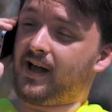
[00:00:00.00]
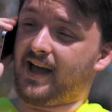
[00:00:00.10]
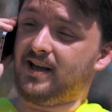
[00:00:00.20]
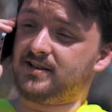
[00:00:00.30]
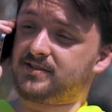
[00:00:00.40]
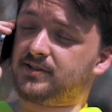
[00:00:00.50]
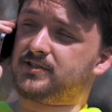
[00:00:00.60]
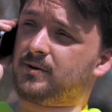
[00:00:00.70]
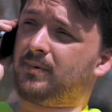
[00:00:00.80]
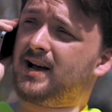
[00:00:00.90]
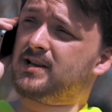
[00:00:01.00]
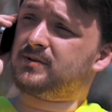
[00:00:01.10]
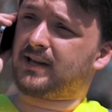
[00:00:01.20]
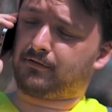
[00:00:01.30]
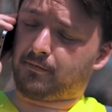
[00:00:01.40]
Yeah, it's not too bad. We
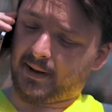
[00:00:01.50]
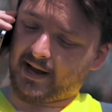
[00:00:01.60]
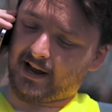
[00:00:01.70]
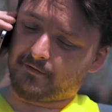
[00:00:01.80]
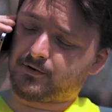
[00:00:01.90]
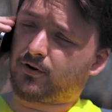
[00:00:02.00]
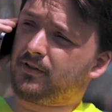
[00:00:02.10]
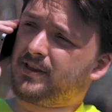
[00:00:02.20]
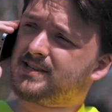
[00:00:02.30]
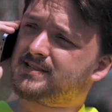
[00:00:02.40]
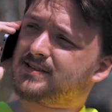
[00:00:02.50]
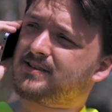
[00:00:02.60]
can have a pint after all this.